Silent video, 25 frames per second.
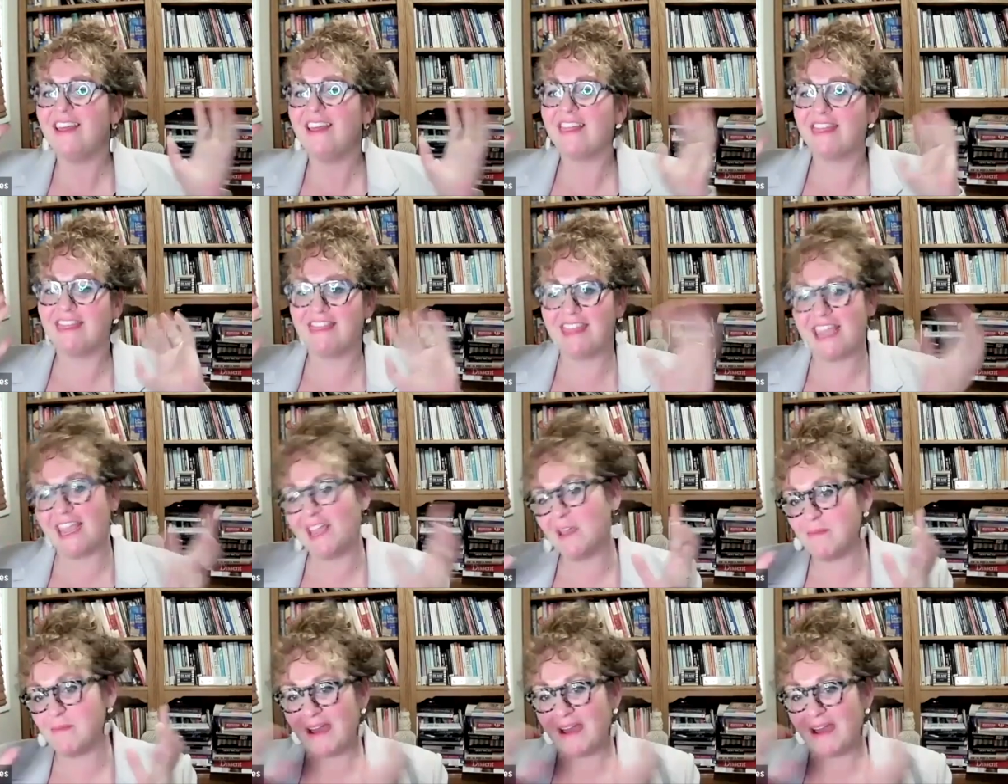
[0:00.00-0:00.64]
think
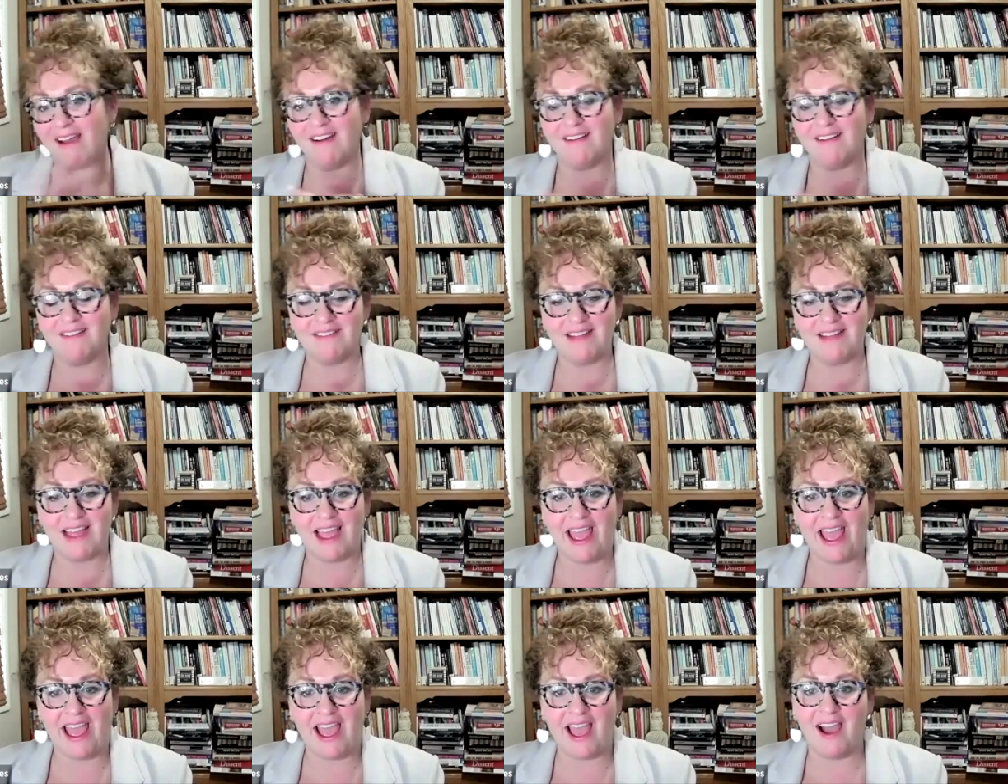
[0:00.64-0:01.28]
about
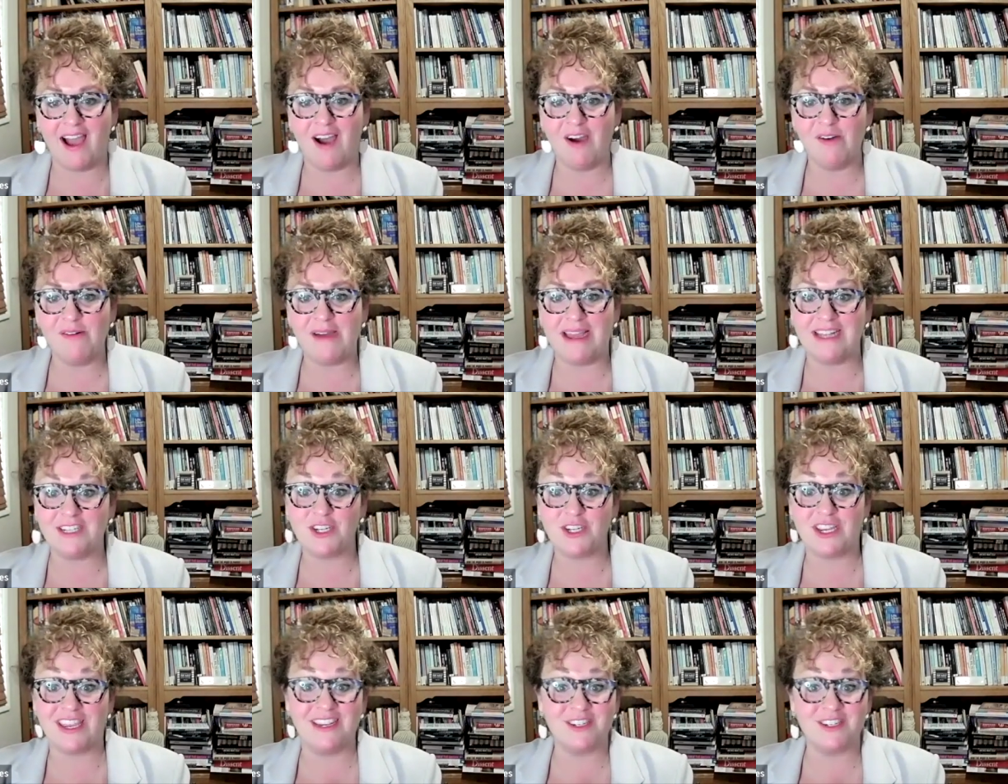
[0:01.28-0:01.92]
how
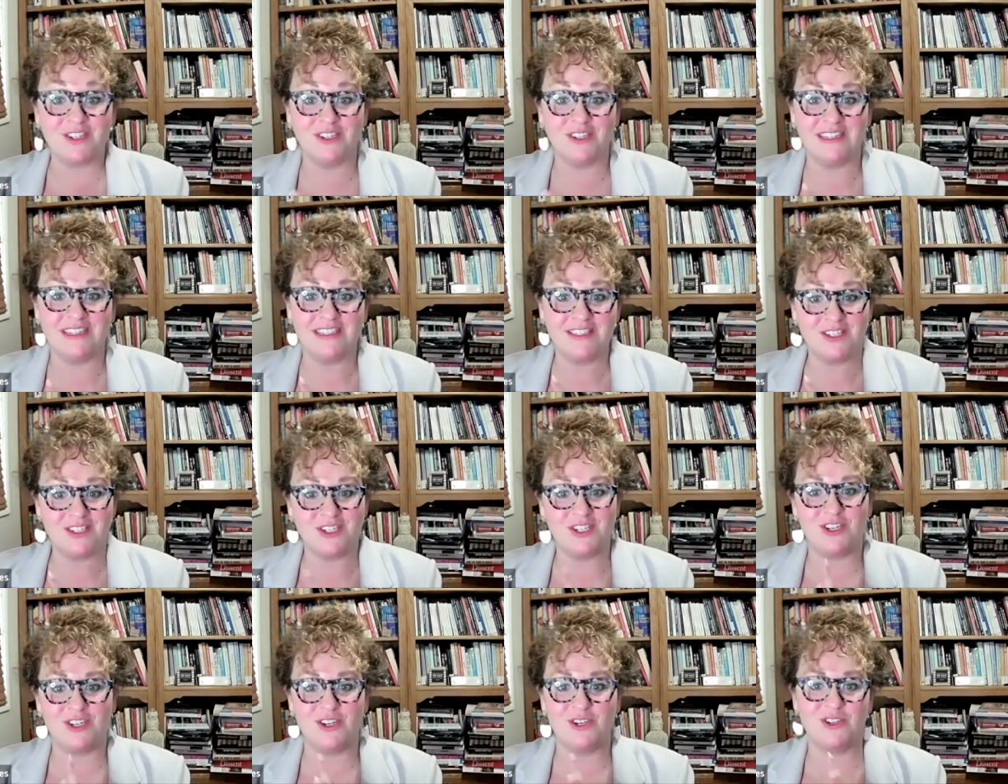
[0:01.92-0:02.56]
educational
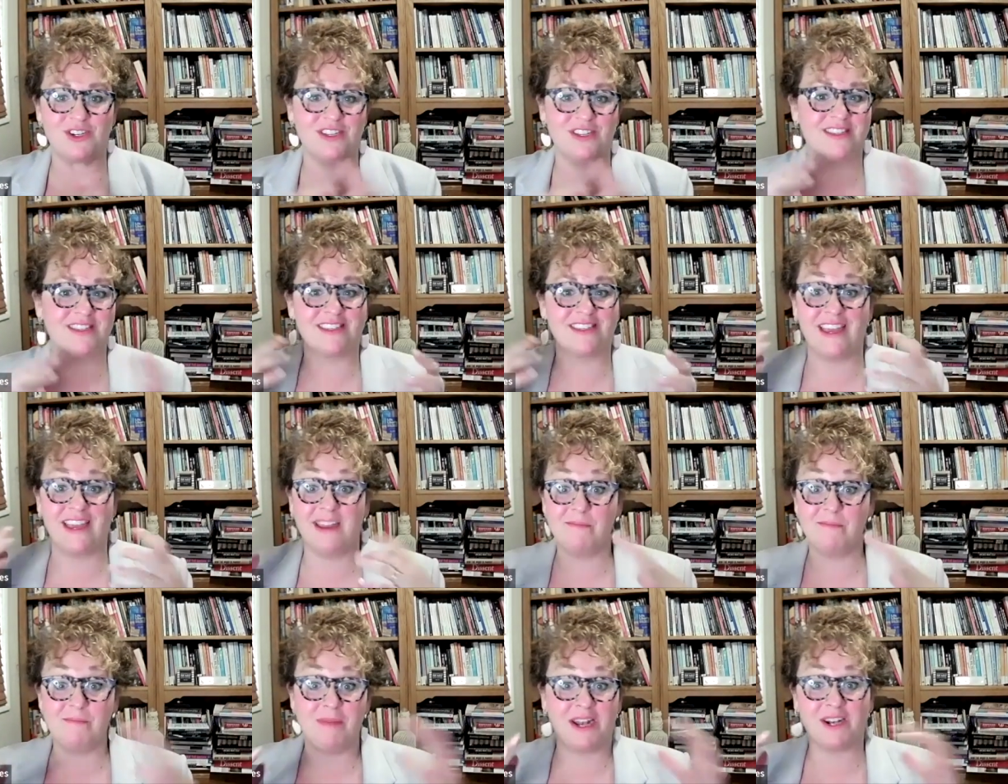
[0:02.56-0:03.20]
institutions
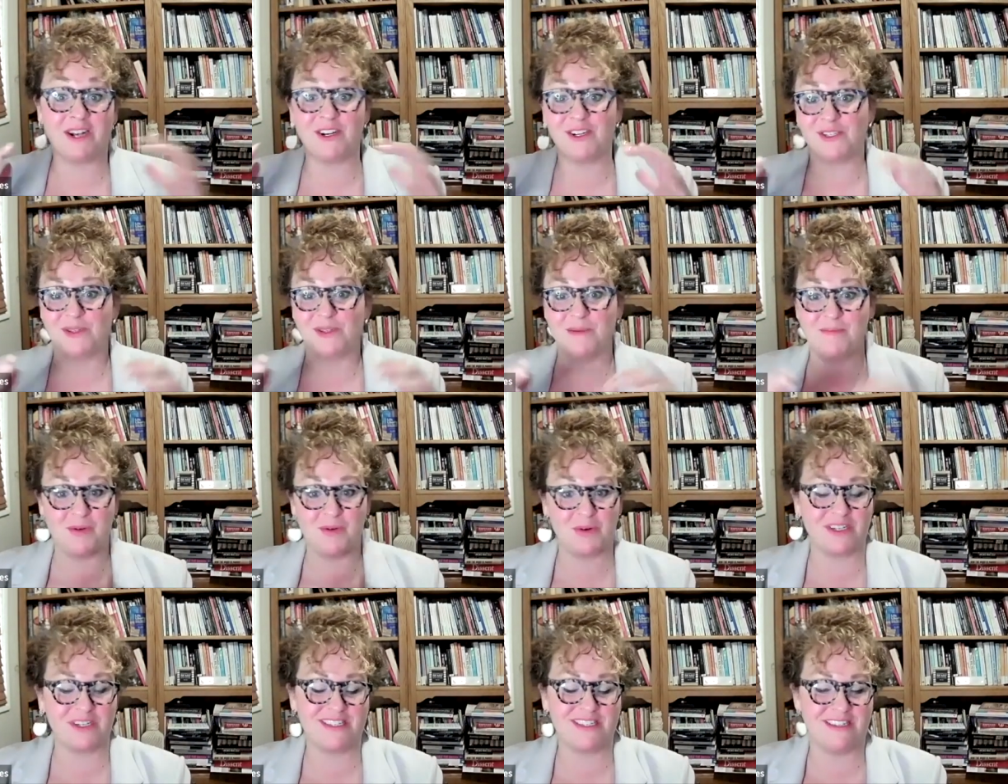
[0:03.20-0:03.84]
can better
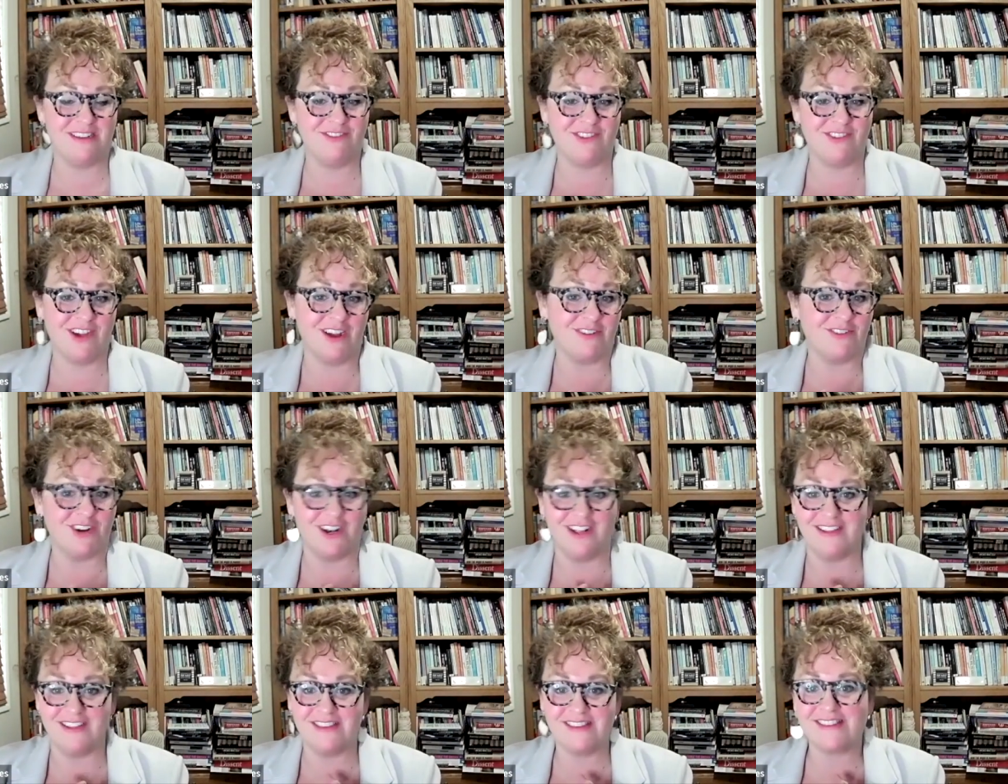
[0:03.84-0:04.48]
support
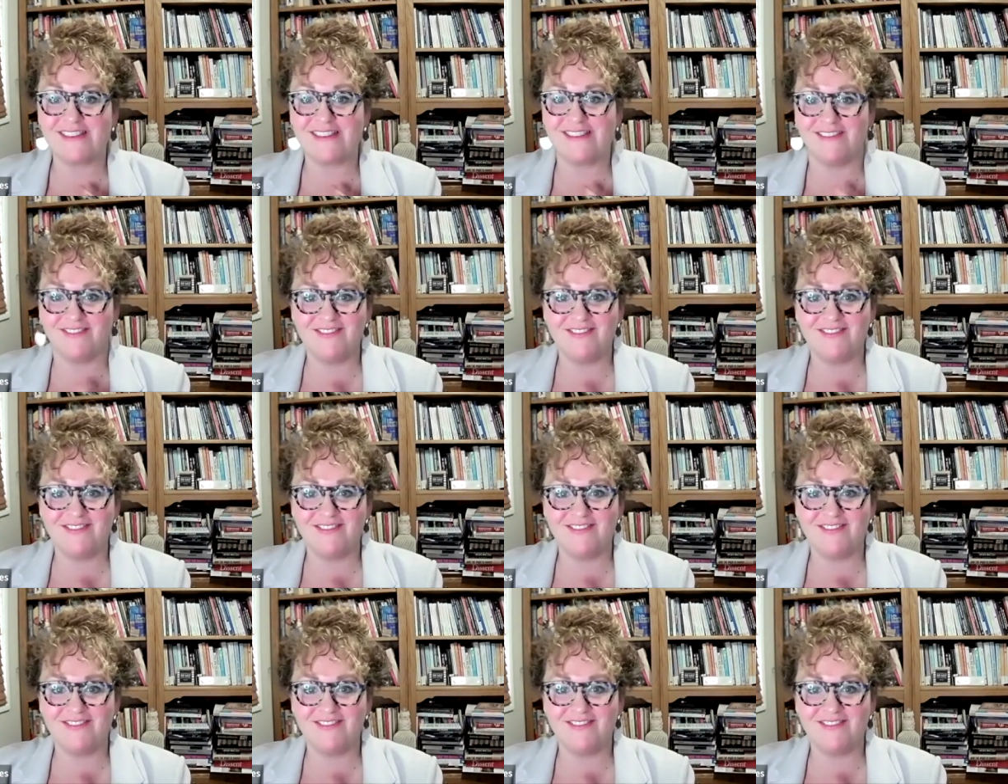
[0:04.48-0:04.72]
self-governance.